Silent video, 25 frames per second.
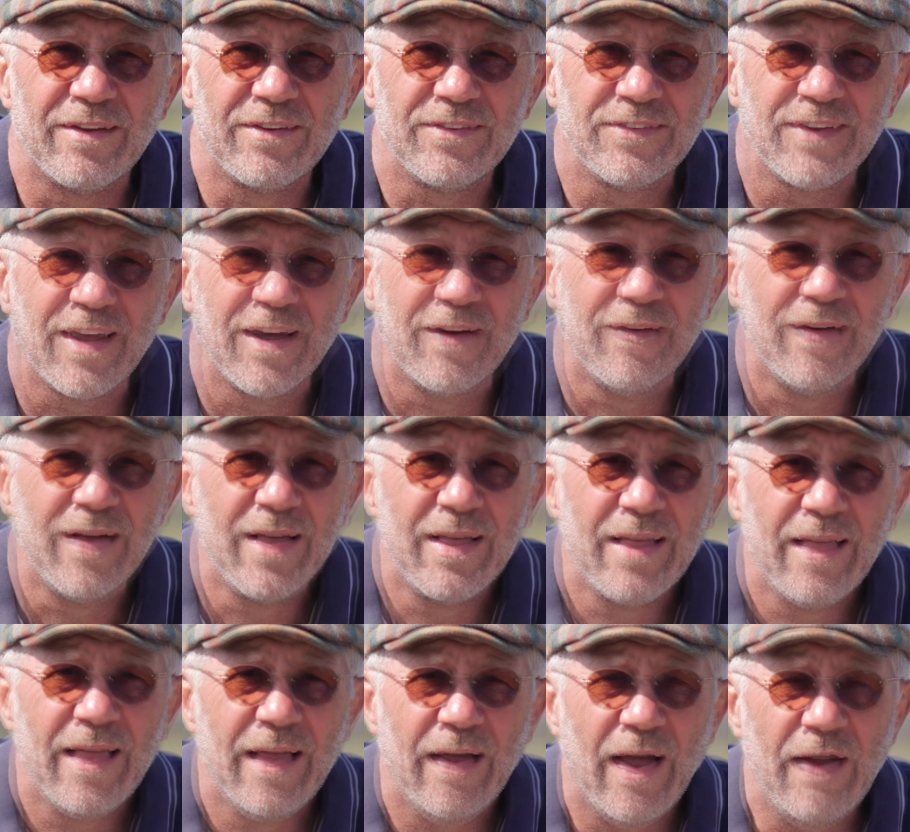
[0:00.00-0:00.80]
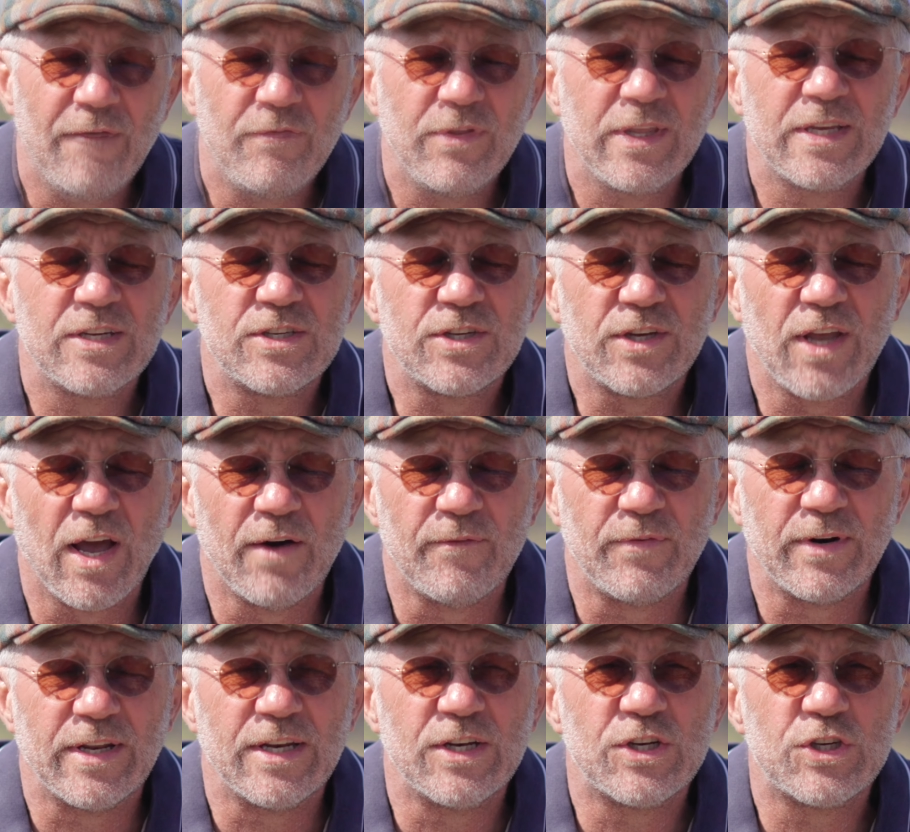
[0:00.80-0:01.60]
So everything's
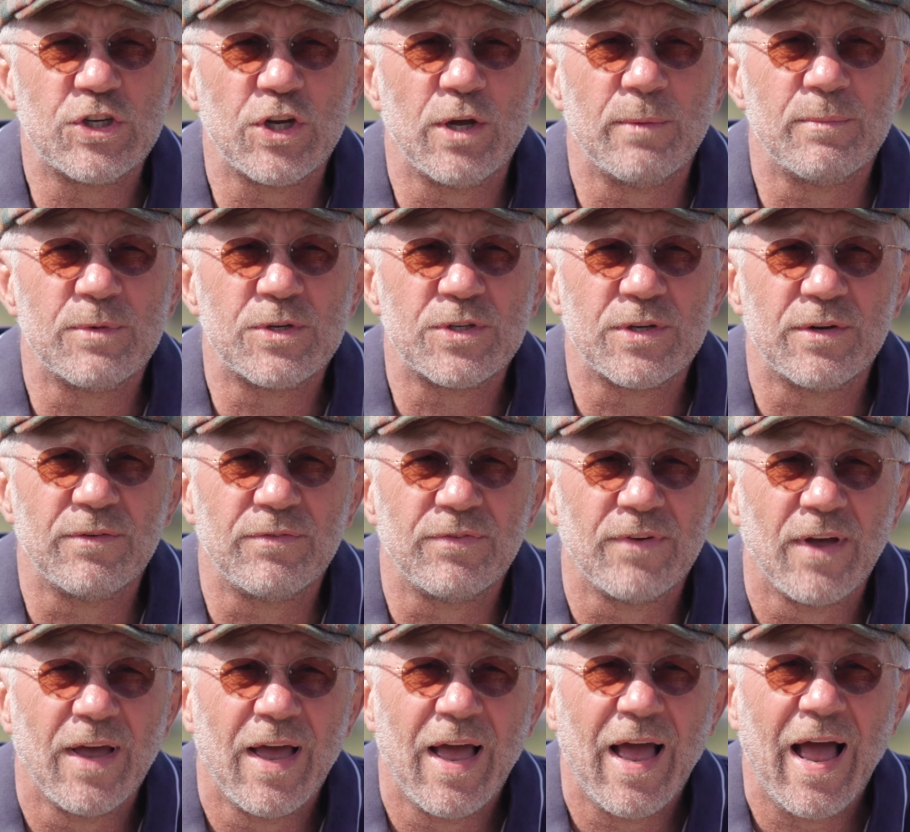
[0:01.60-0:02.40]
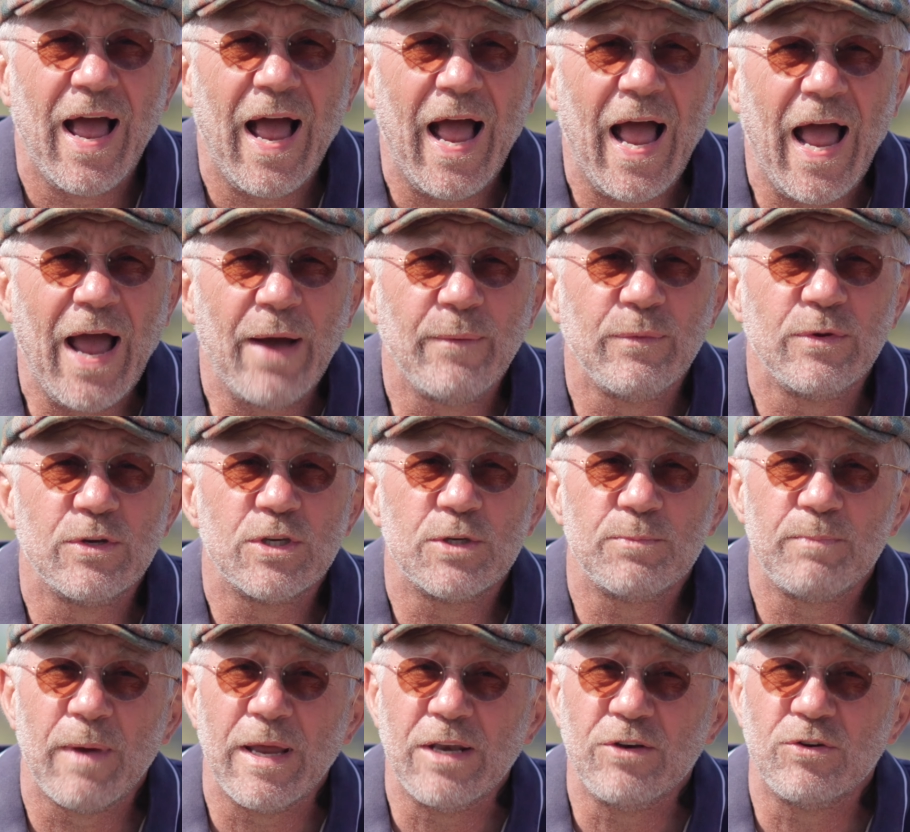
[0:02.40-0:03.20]
covered in terms of how you
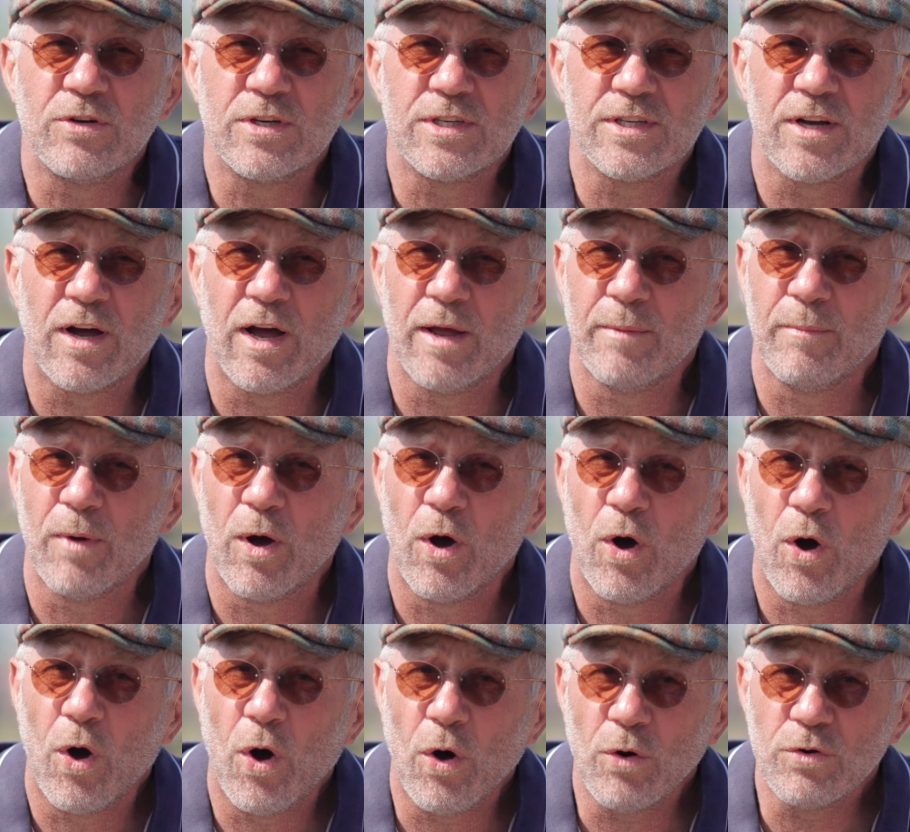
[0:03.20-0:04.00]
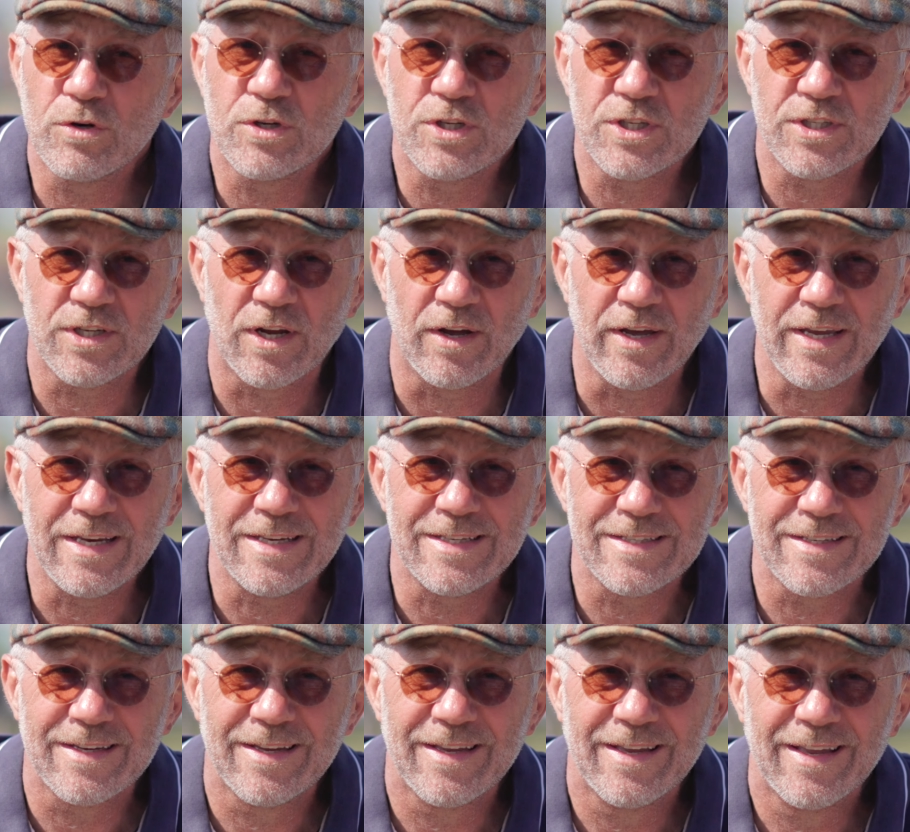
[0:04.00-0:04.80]
spend your time on
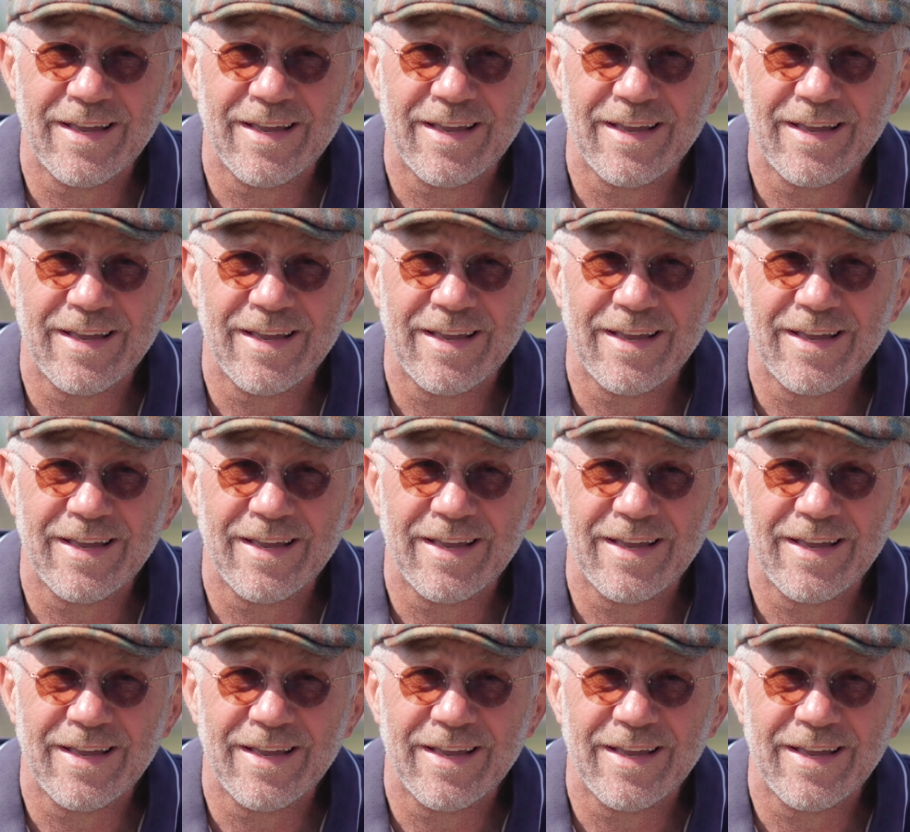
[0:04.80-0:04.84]
site